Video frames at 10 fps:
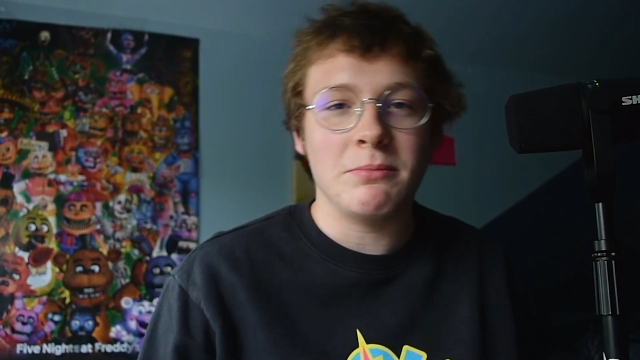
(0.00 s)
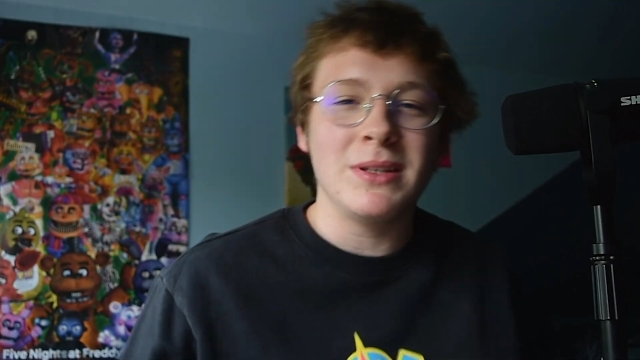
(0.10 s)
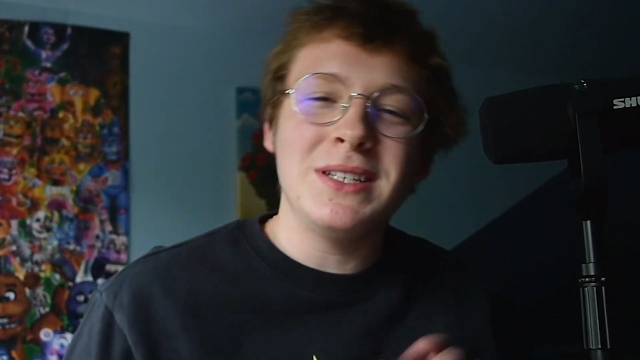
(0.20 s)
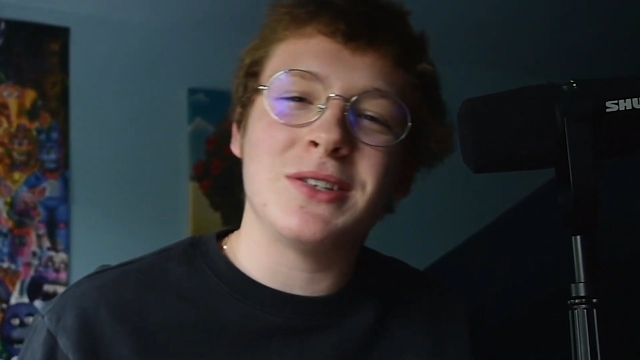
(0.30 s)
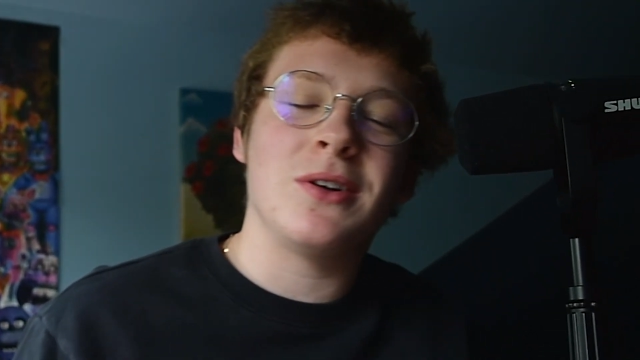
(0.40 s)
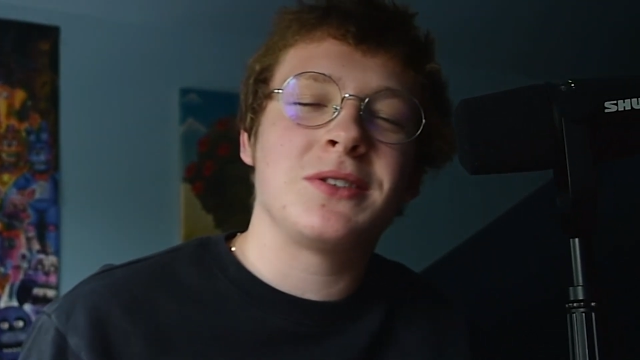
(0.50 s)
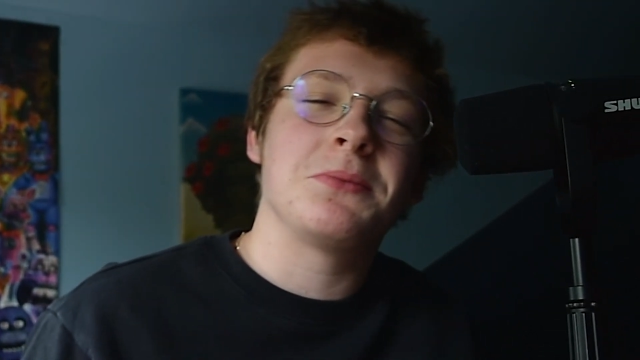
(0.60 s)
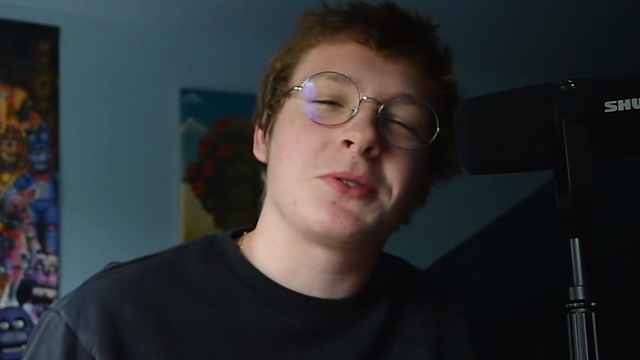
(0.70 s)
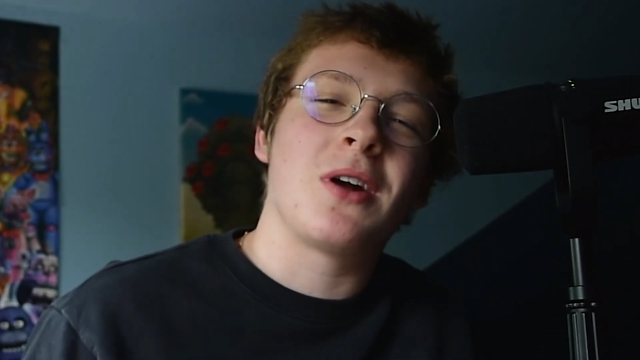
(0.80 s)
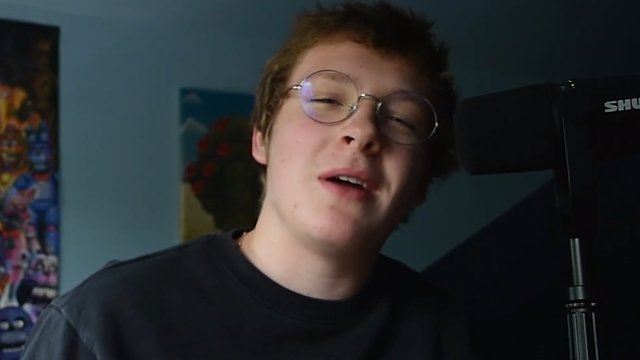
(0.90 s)
Please don't
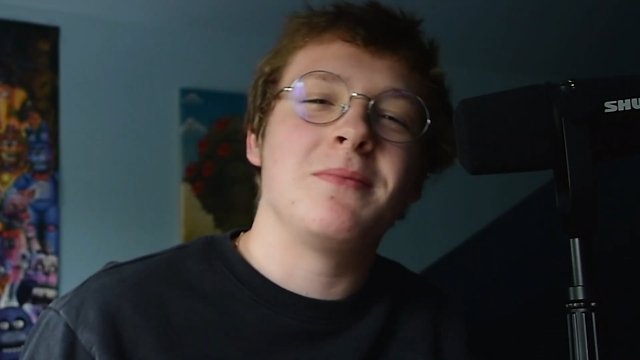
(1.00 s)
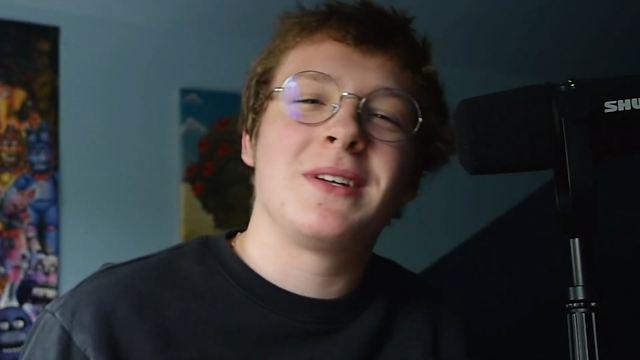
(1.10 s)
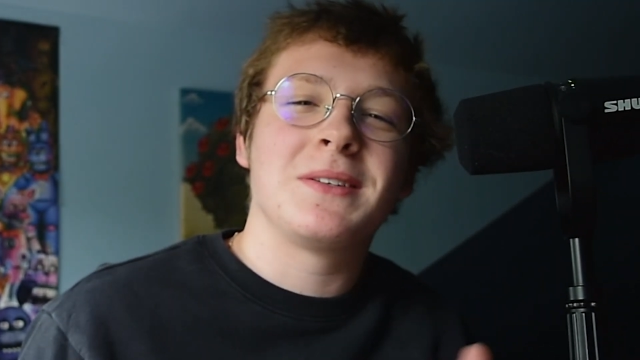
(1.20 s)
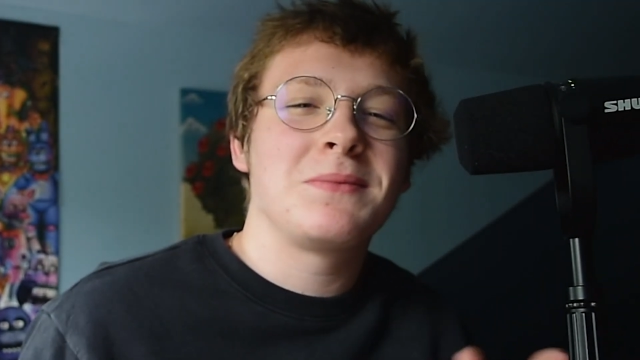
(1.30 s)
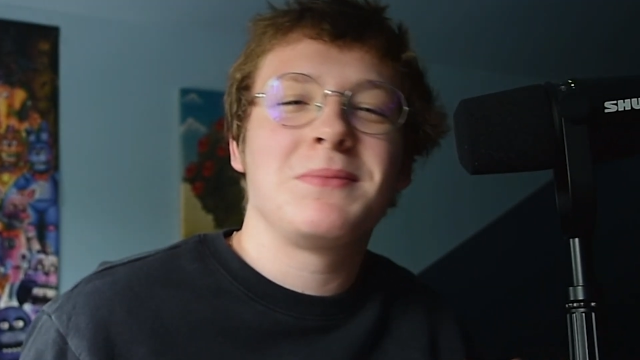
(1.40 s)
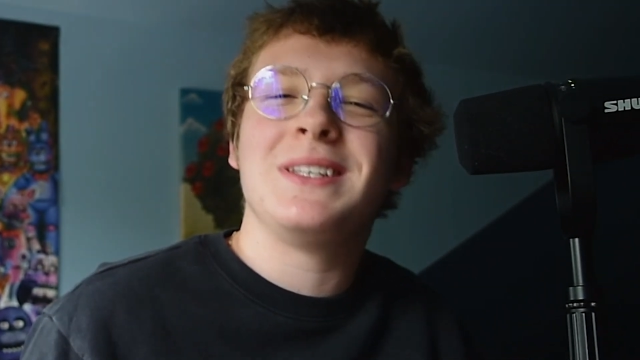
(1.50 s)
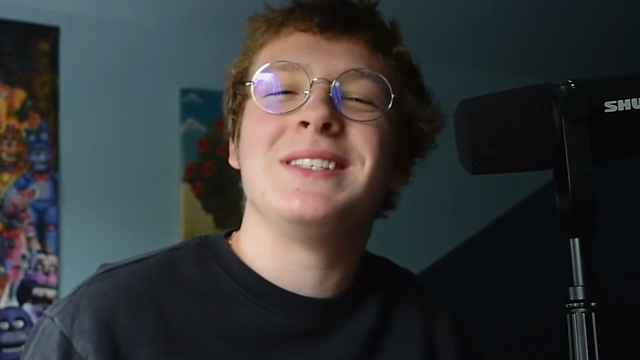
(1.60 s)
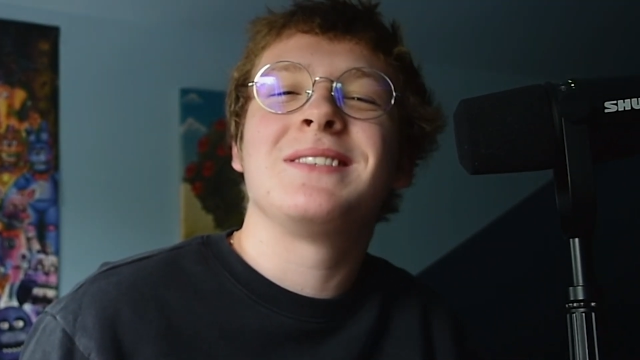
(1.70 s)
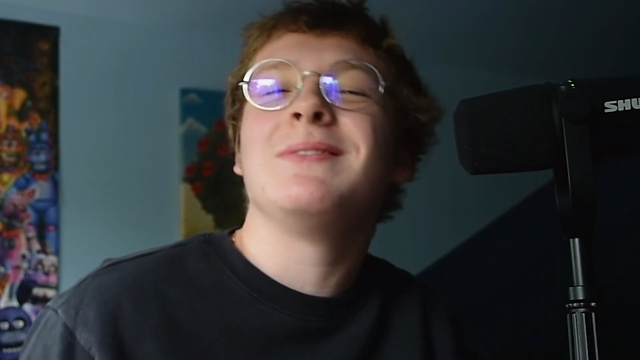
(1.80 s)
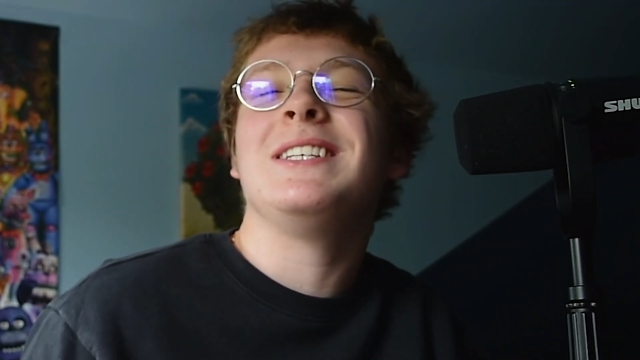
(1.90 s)
unsubscribe because
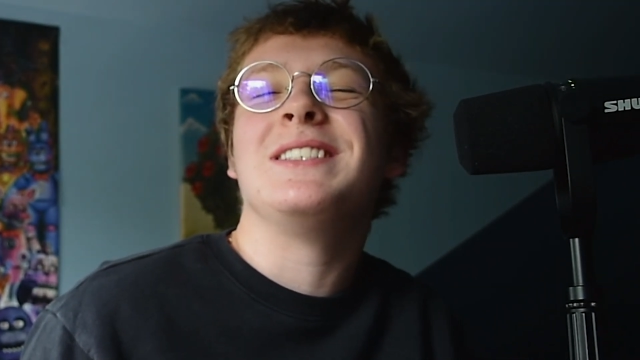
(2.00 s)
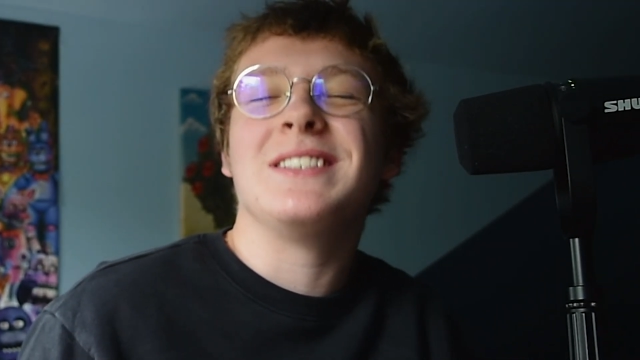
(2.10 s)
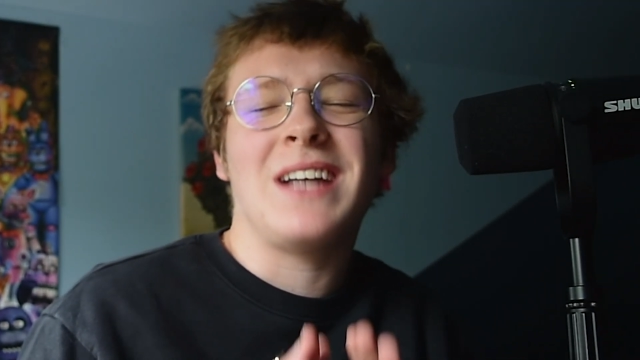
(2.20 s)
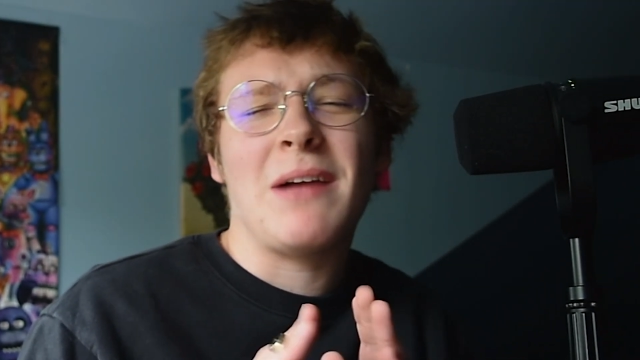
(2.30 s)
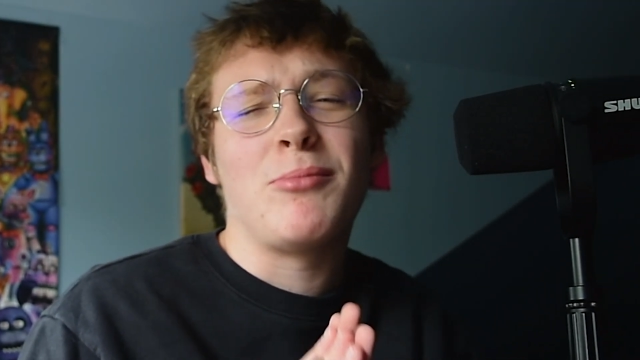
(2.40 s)
please, please, I